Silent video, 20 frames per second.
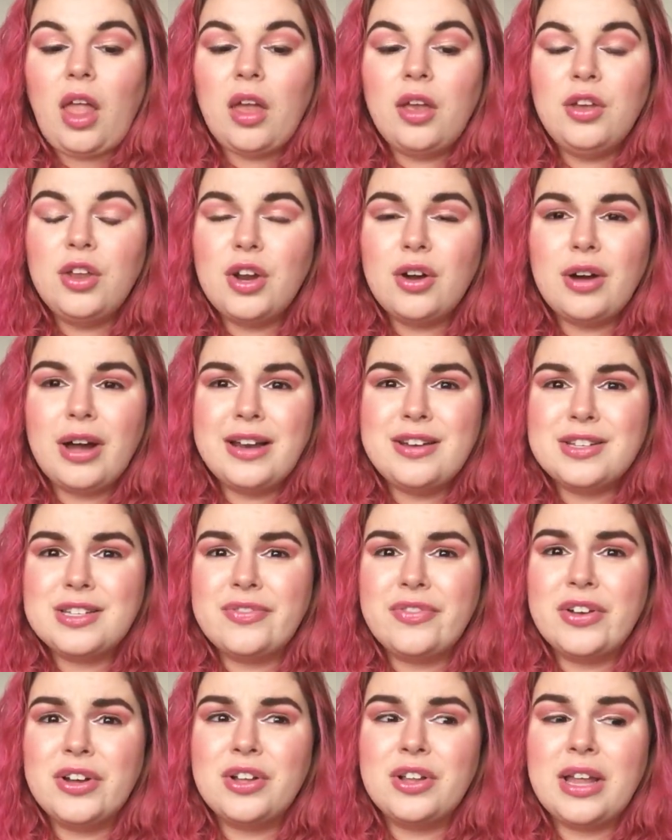you know, I
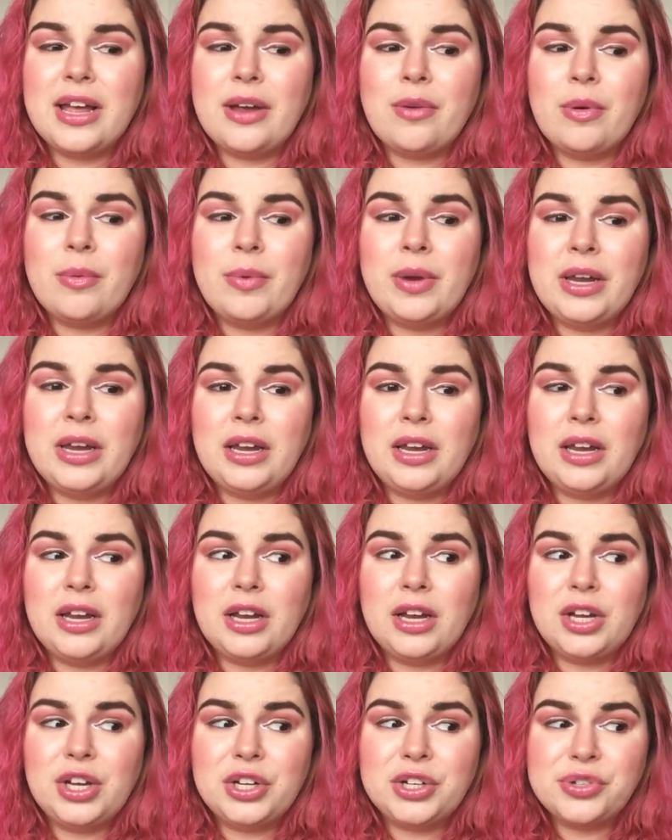just feel like when we
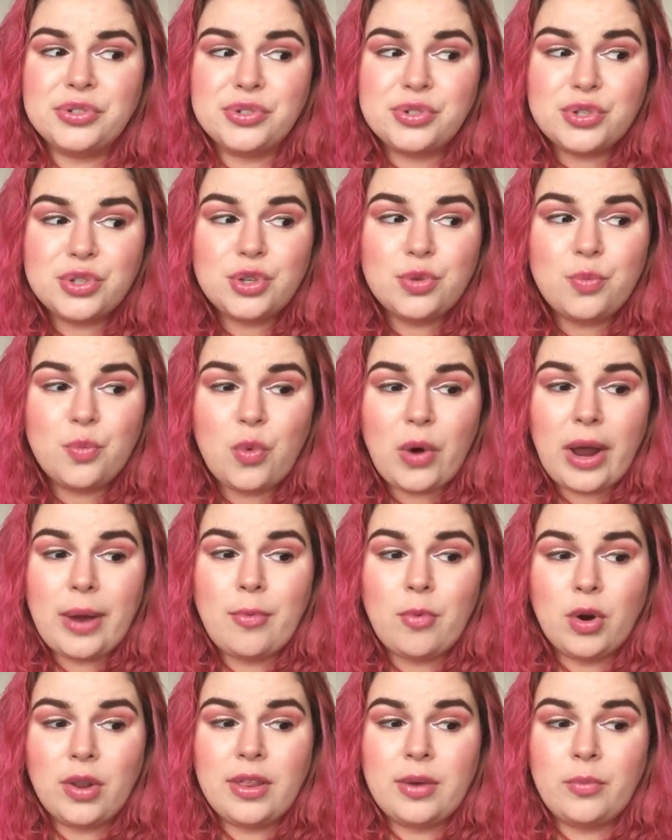consume way
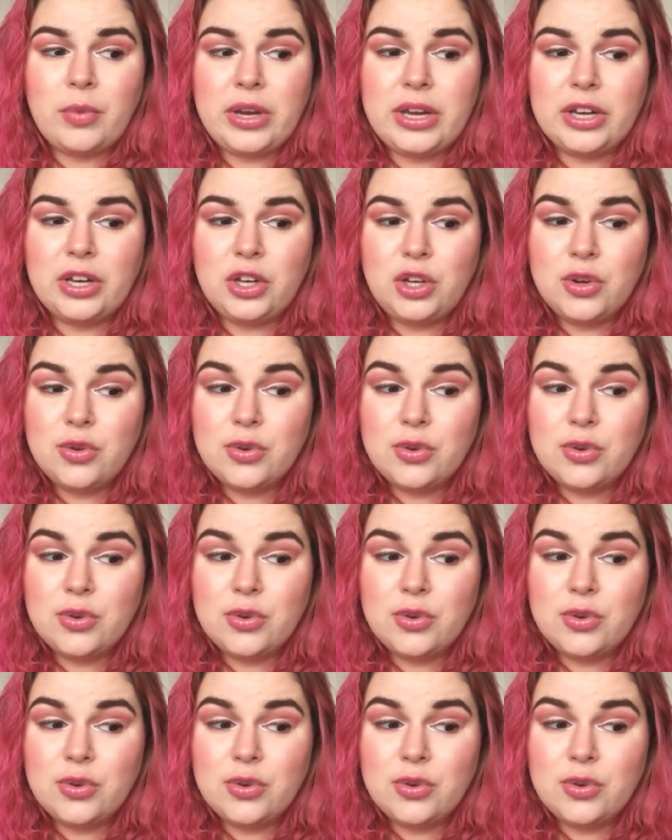more than we can